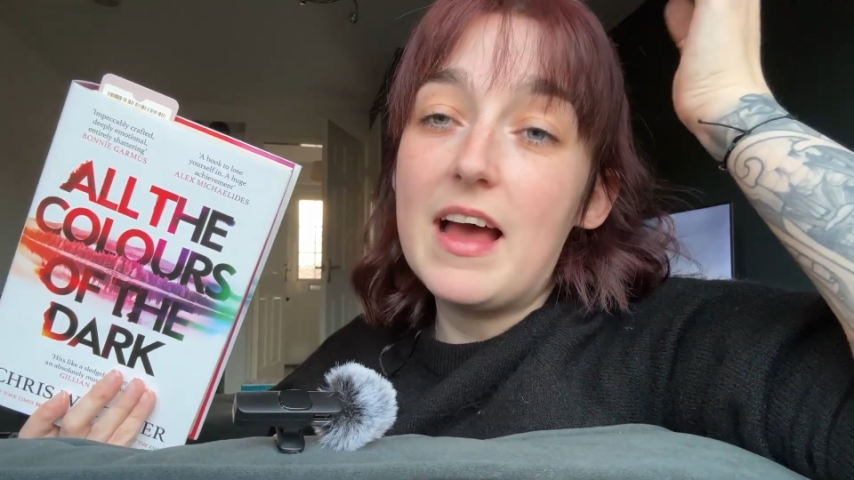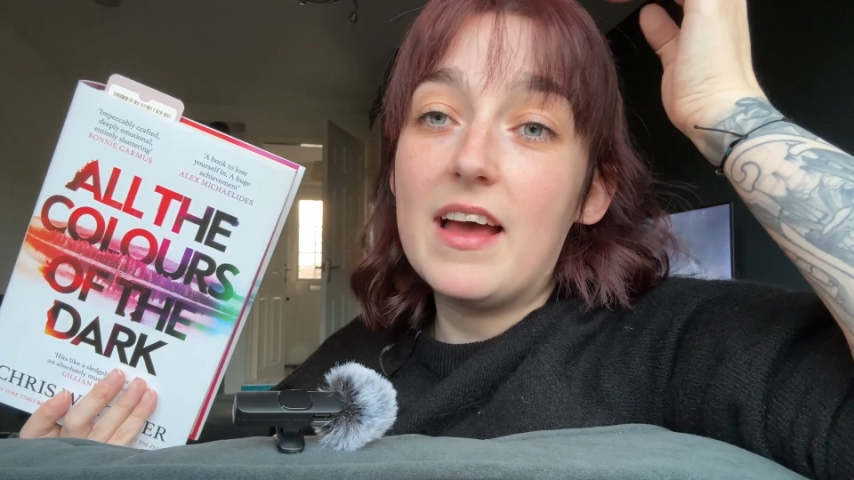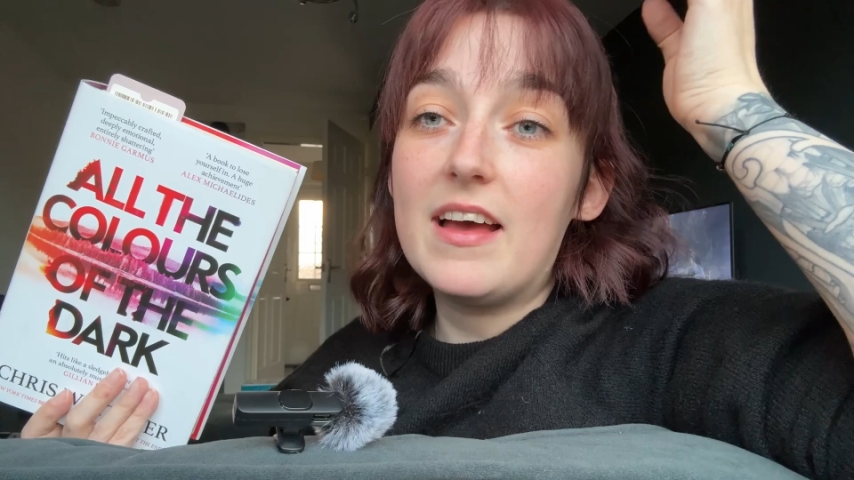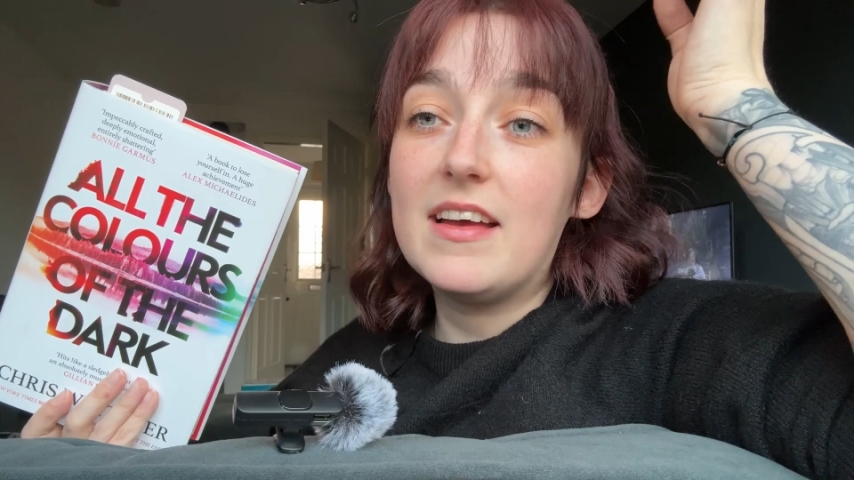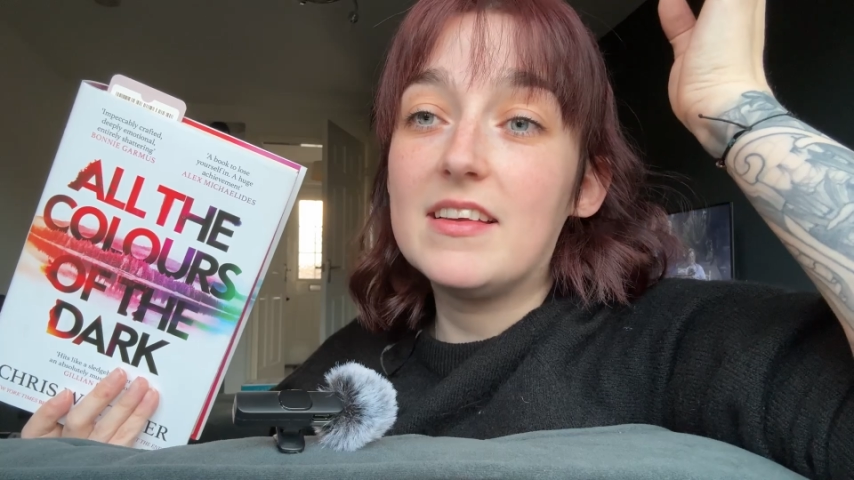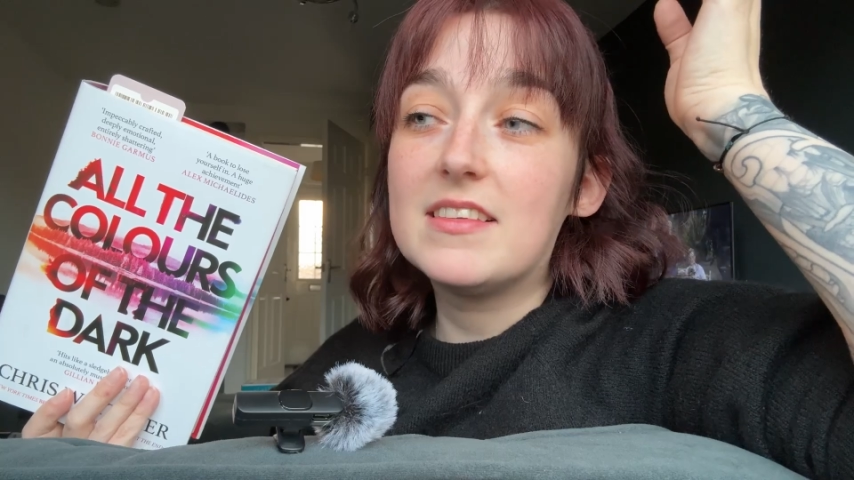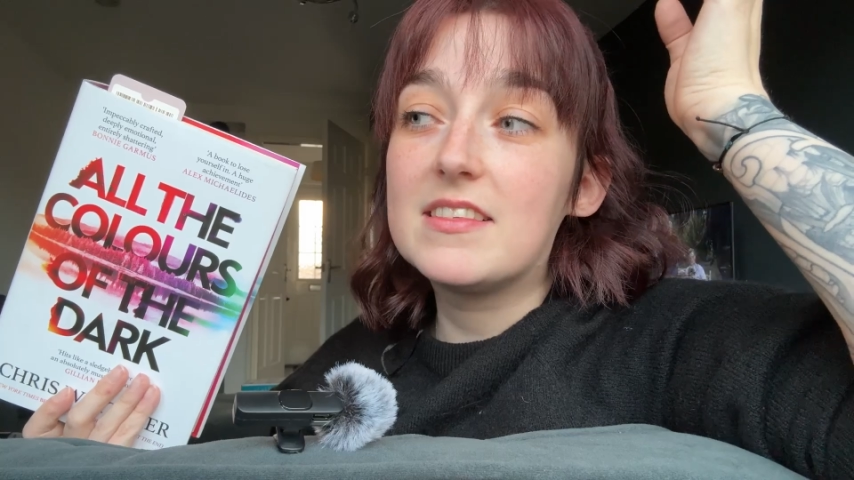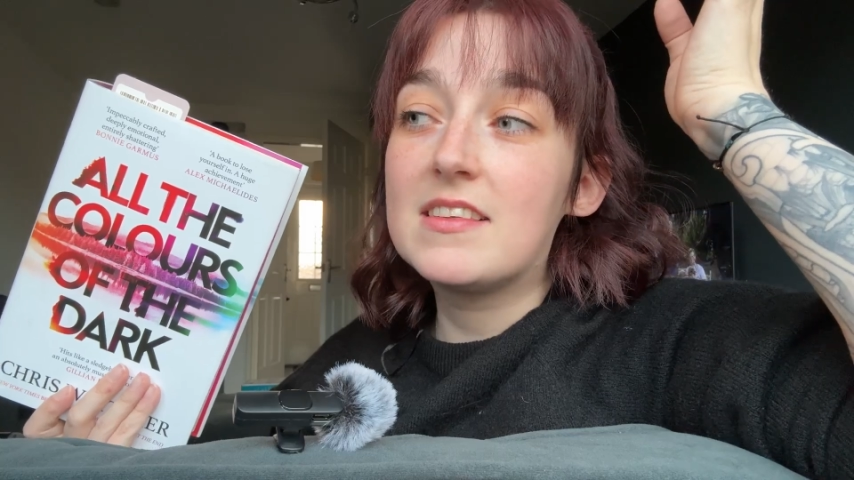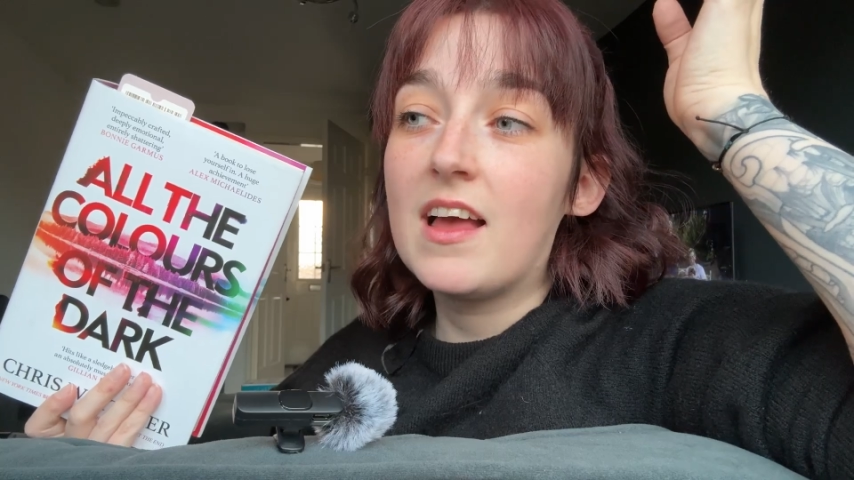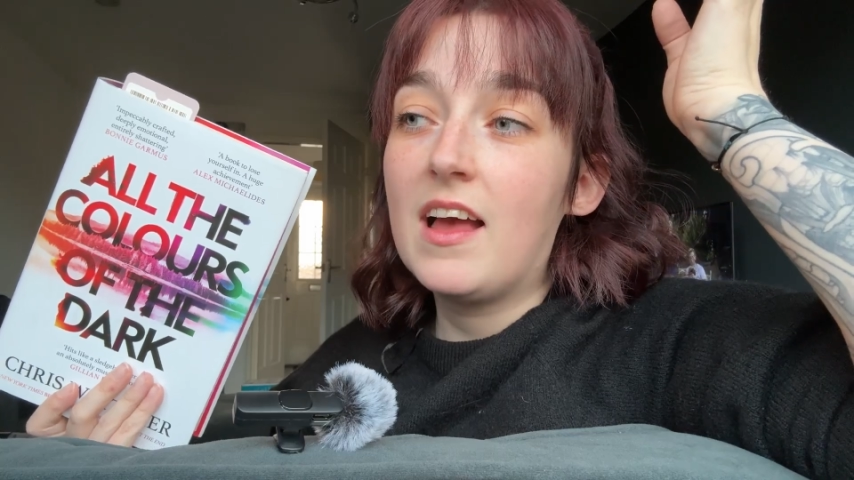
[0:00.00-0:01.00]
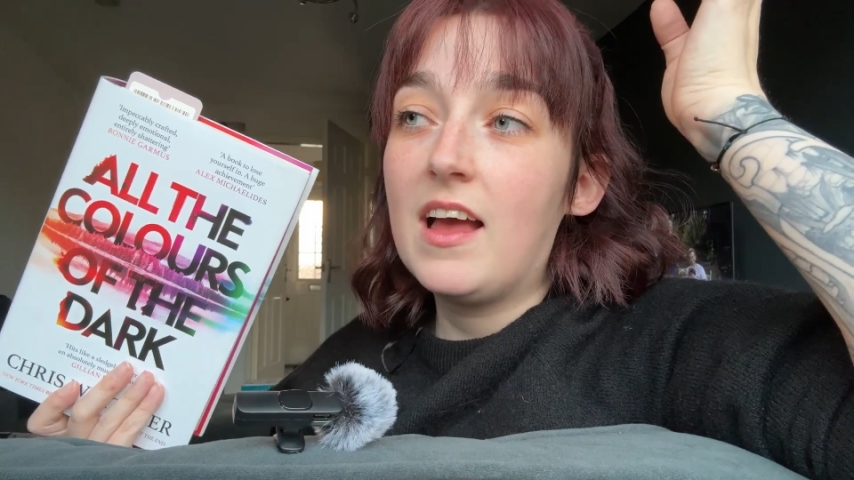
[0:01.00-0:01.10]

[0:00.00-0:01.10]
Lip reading: It is